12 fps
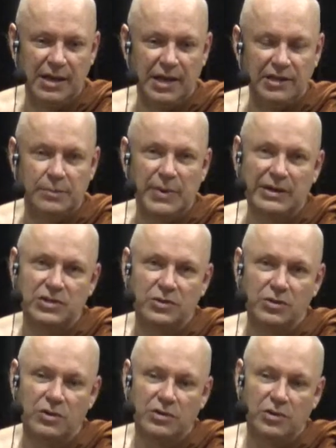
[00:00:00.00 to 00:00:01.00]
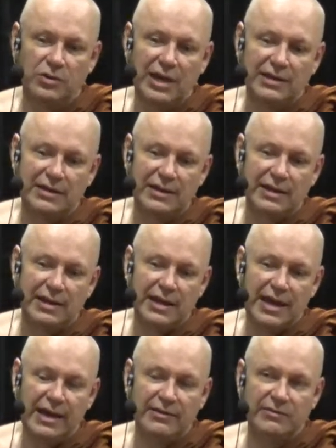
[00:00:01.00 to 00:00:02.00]
So make sure you get
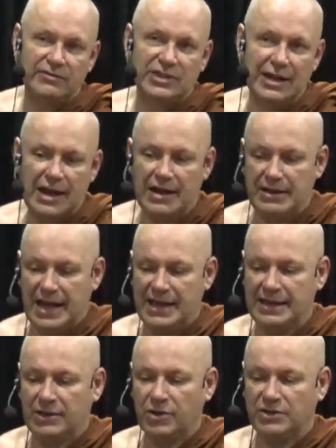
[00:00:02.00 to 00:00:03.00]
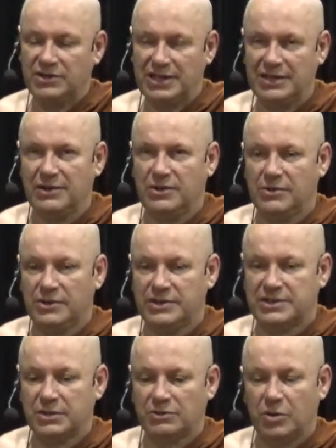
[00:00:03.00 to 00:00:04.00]
a, a, a
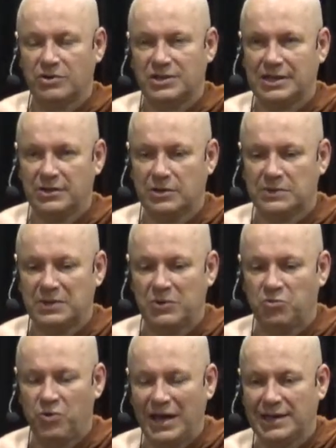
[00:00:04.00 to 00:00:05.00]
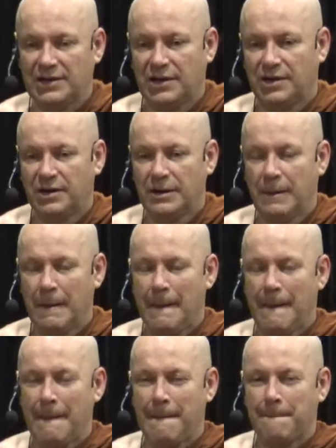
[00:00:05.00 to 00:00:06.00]
continuous, not continuous, but a regular
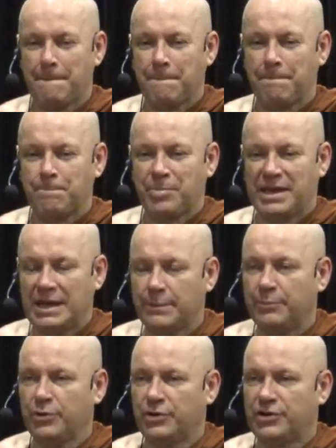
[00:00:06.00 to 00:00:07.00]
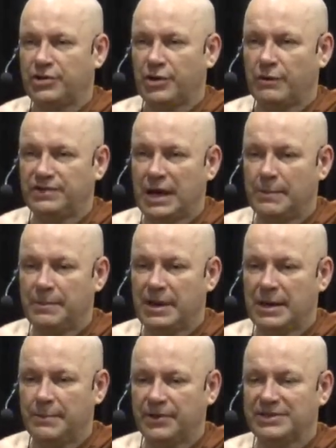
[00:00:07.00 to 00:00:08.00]
input of
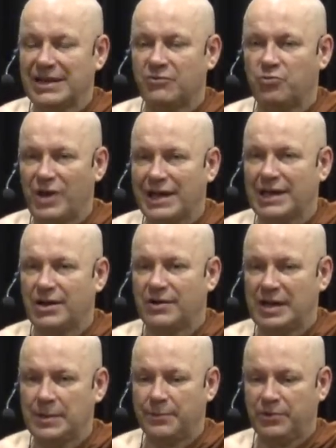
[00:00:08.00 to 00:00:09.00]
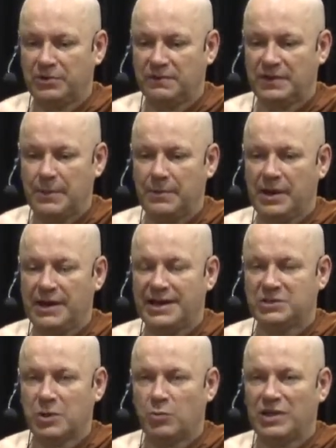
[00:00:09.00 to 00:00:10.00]
Dhamma, because that regular input of Dhamma
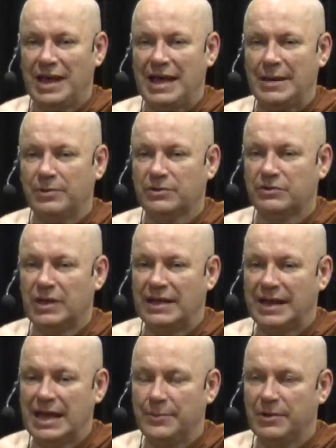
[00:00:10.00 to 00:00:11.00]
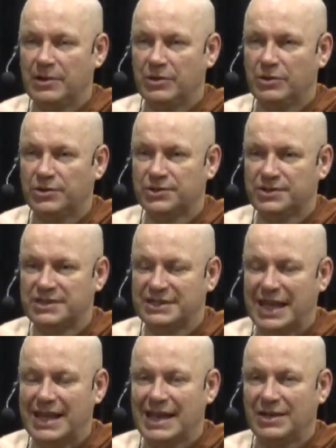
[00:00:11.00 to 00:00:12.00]
is what will able, enable you to
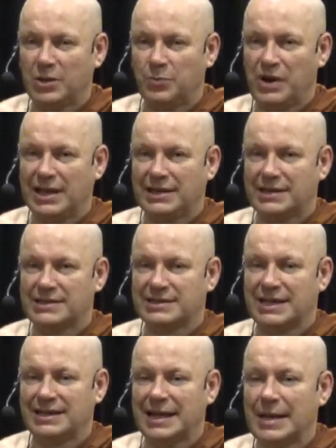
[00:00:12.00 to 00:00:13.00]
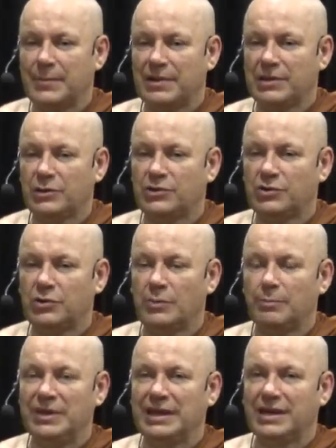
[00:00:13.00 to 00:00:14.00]
sustain your practice, enable you to
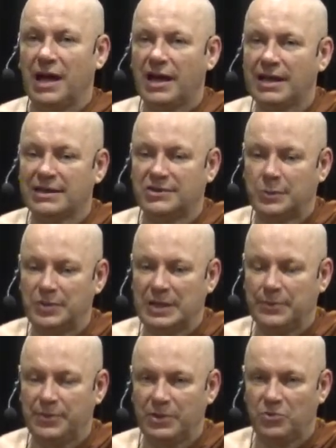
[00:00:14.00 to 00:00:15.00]
be kind to people